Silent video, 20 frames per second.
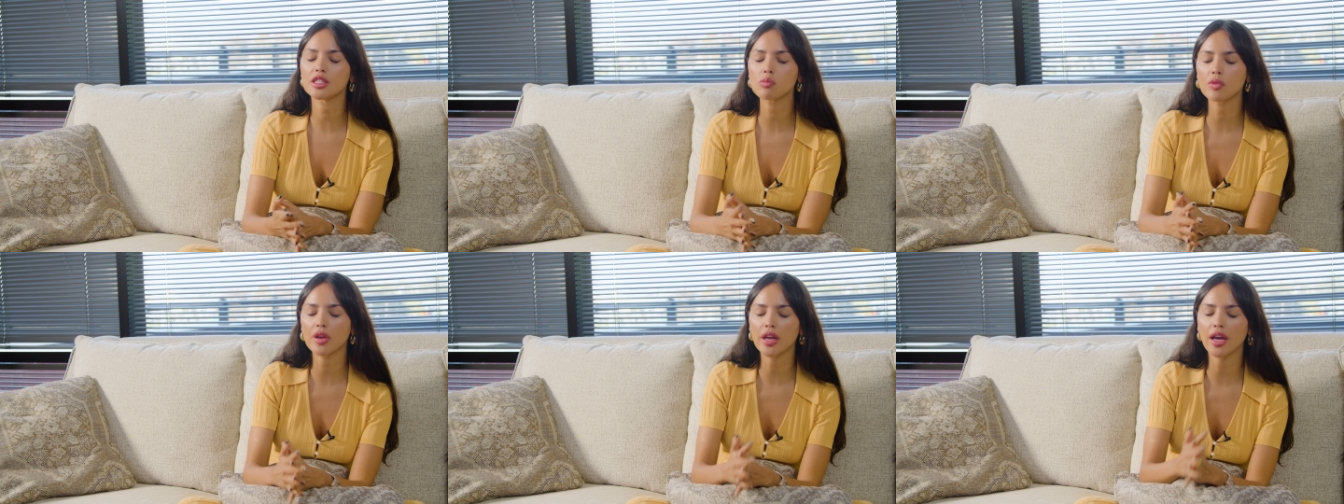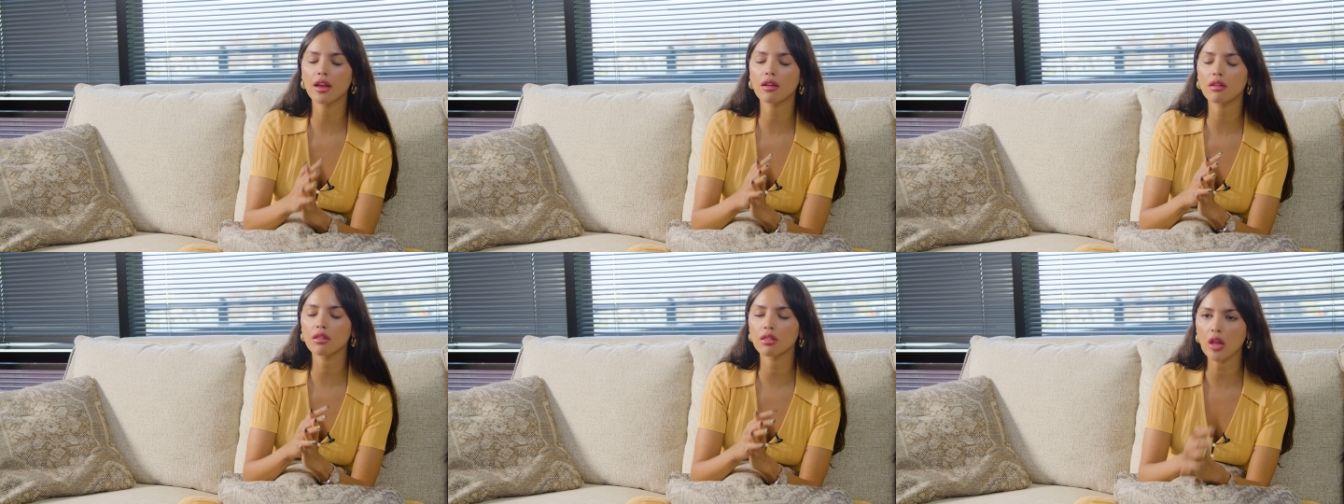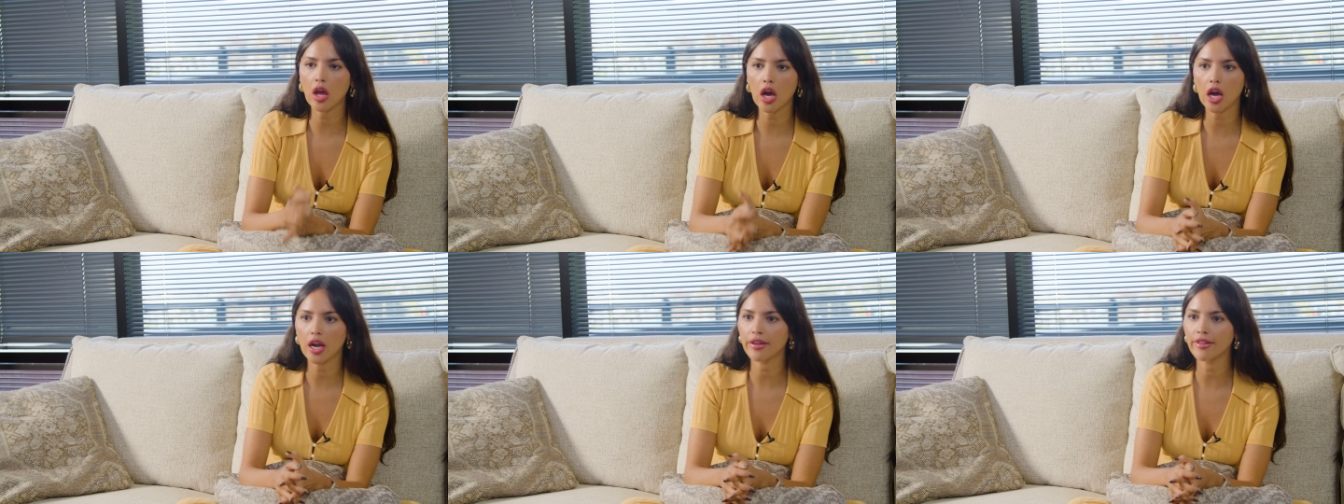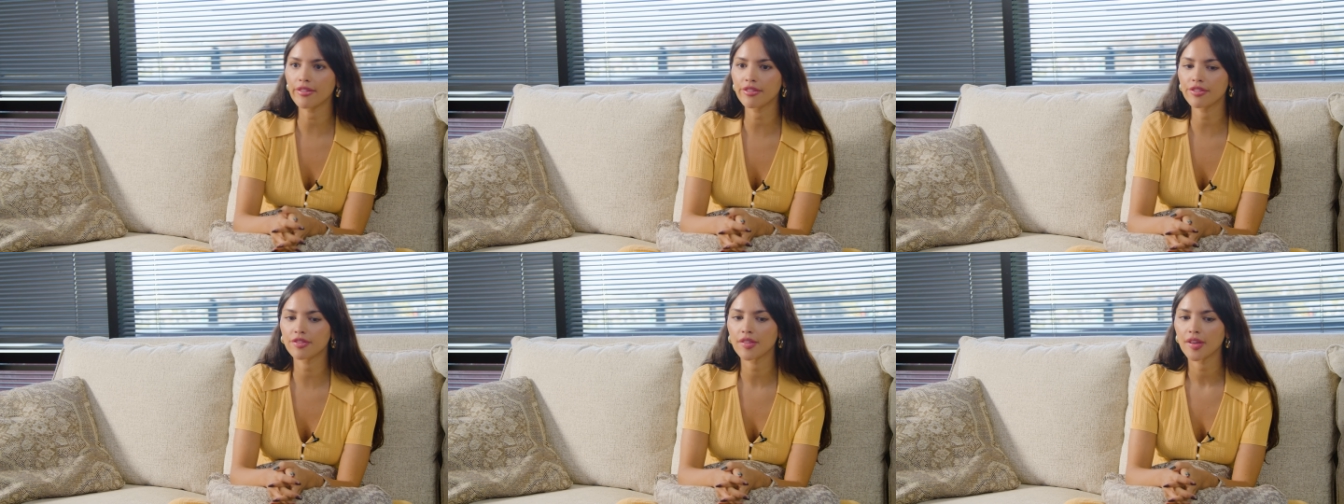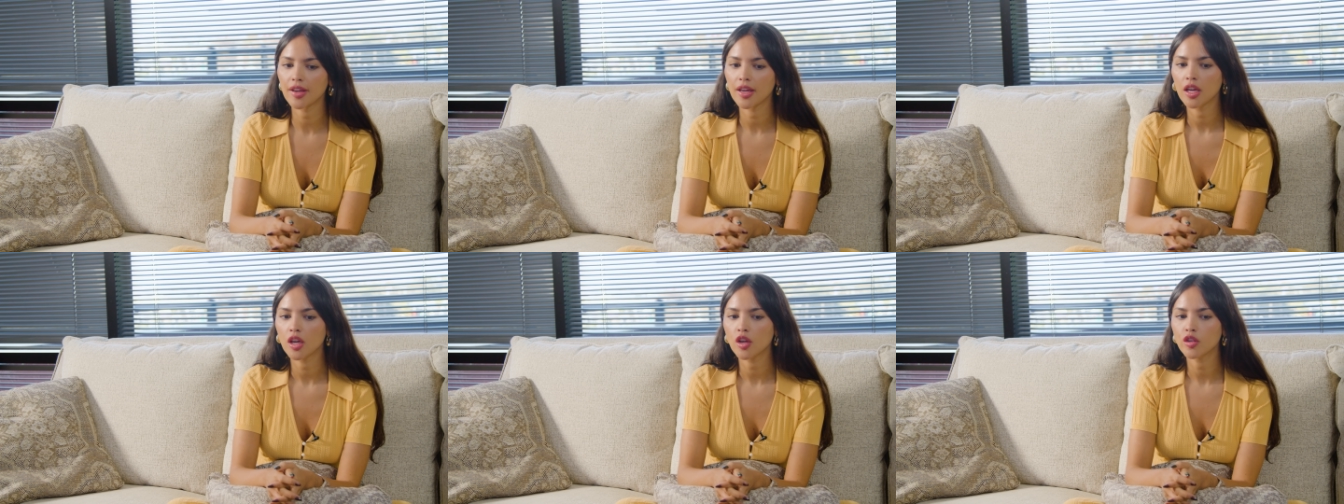but I had a lot of
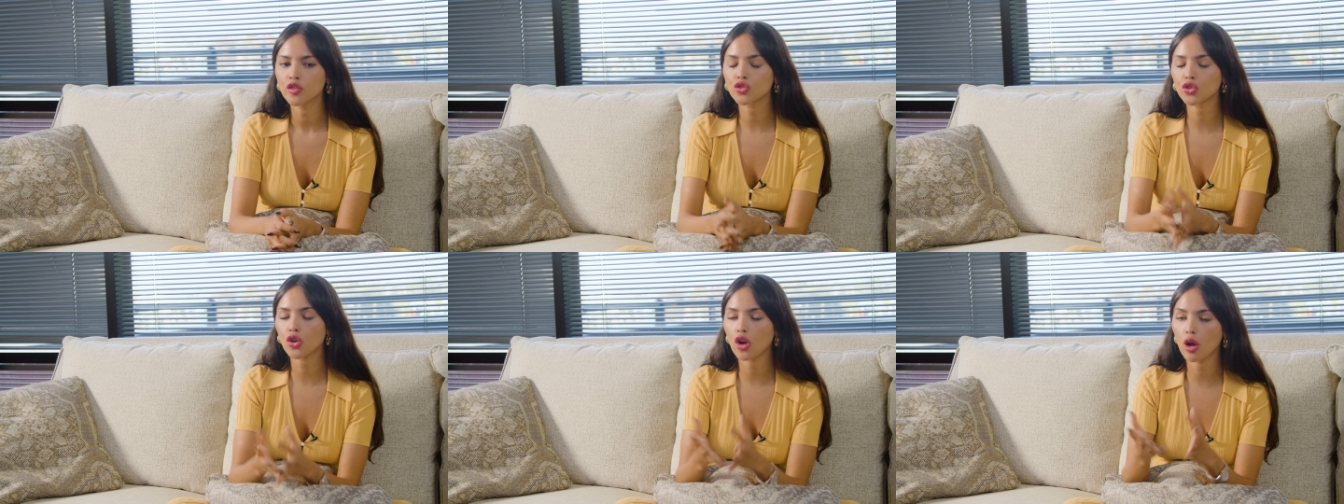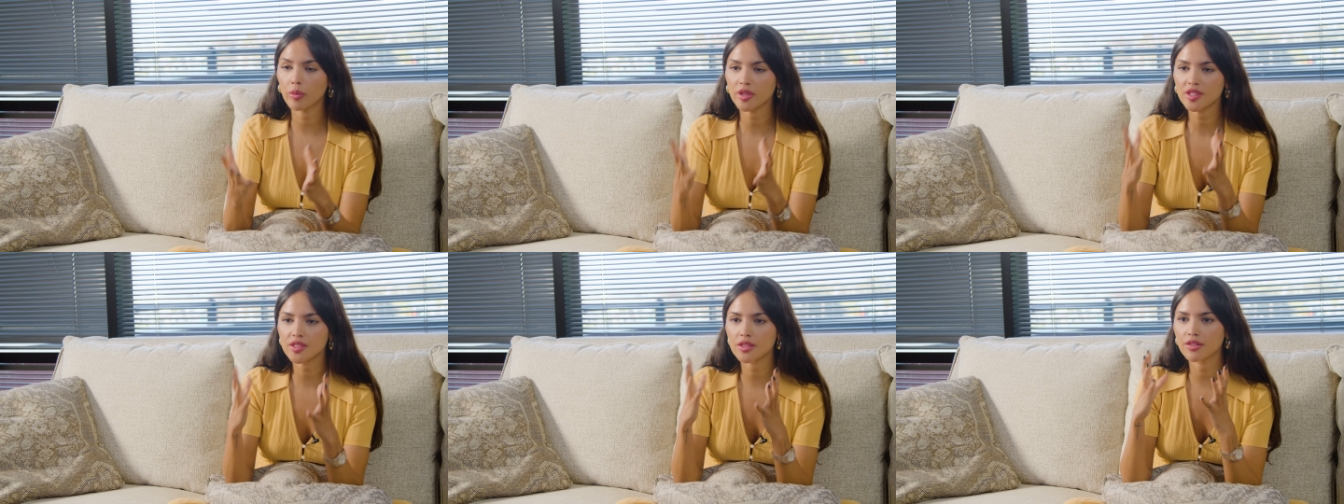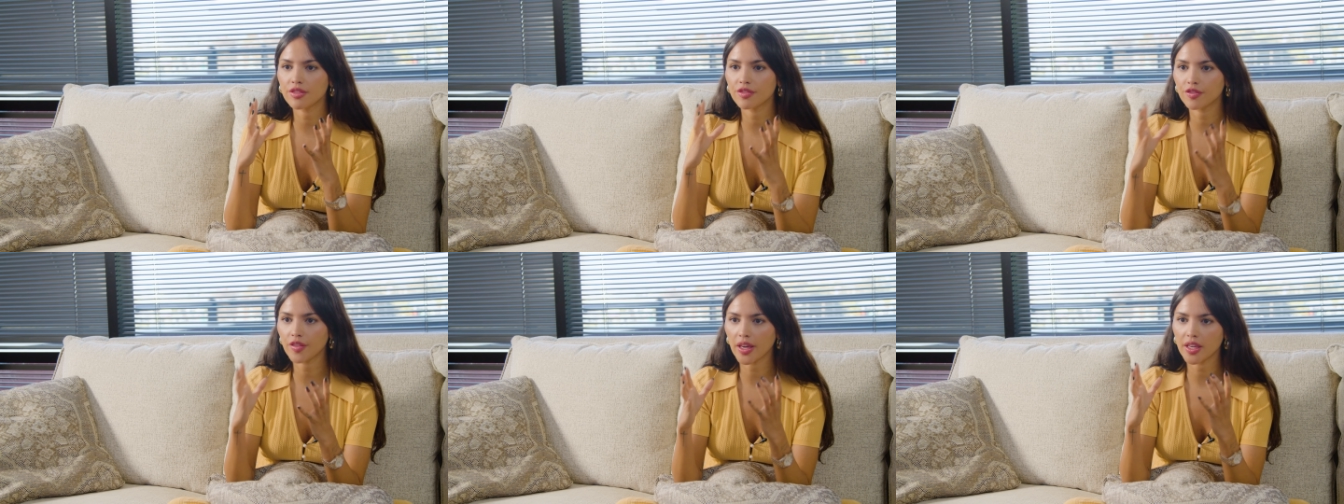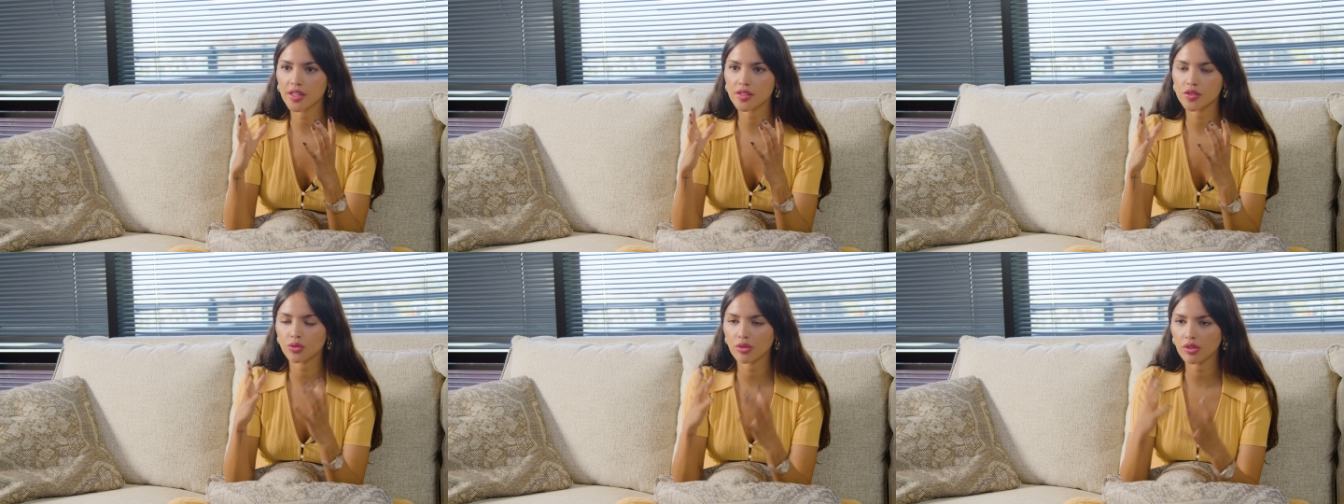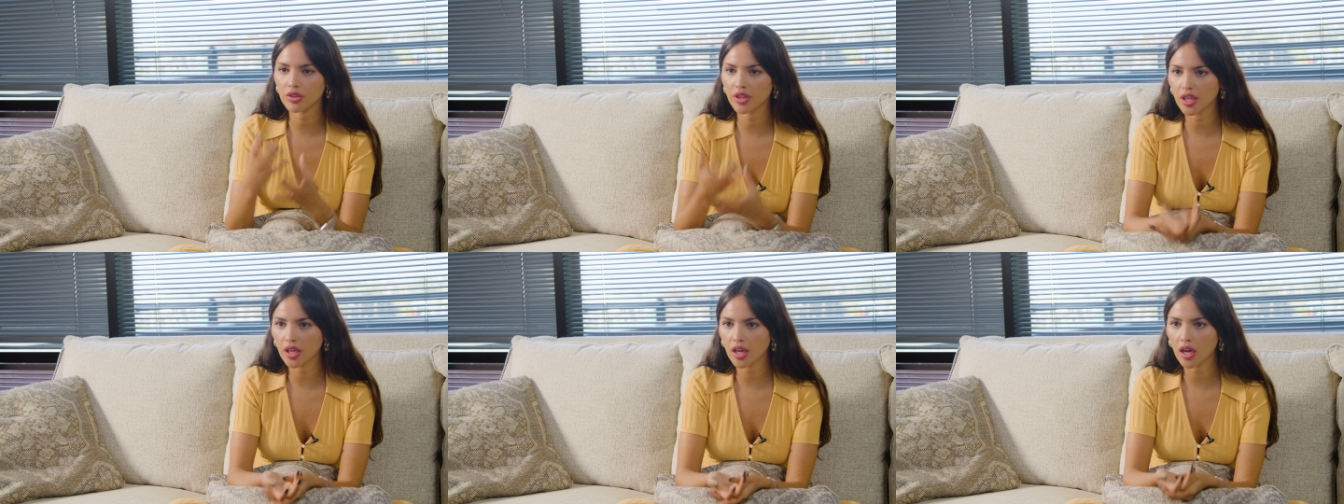trauma to the face
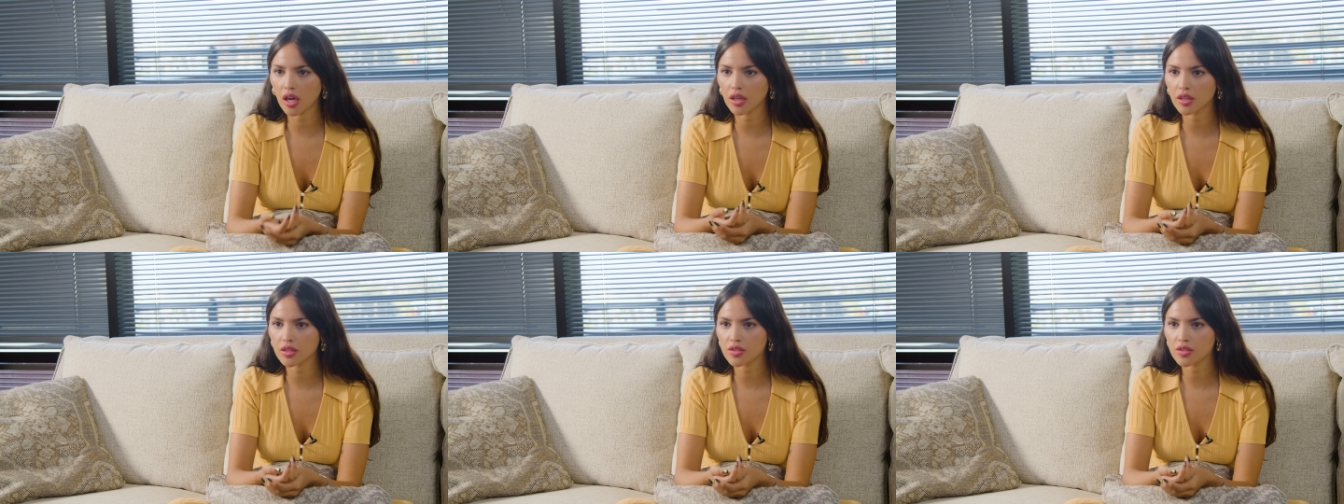really young.